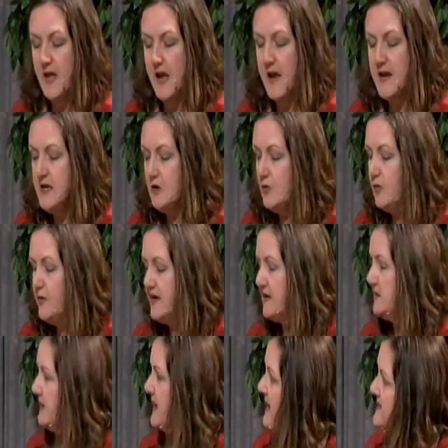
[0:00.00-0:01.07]
Any
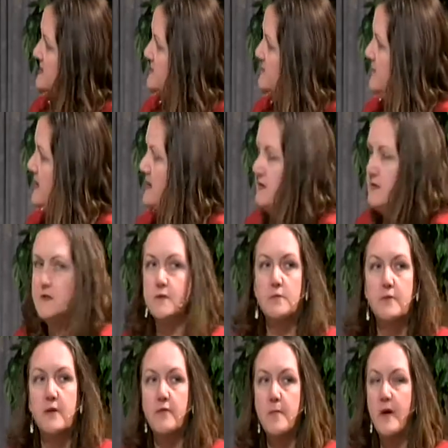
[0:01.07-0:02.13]
quick last minute,
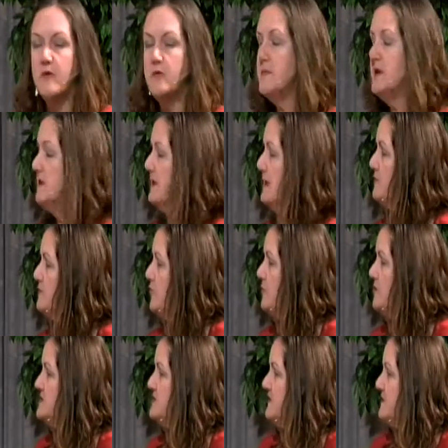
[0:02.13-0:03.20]
we have about a minute left,
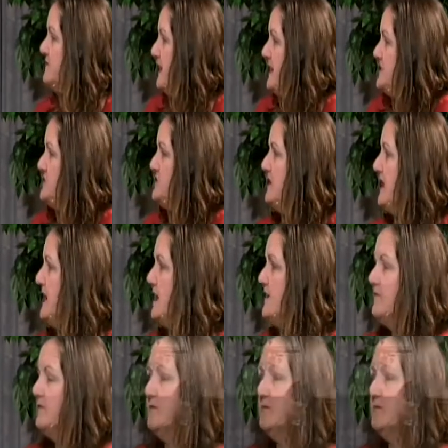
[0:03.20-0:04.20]
words of advice you have?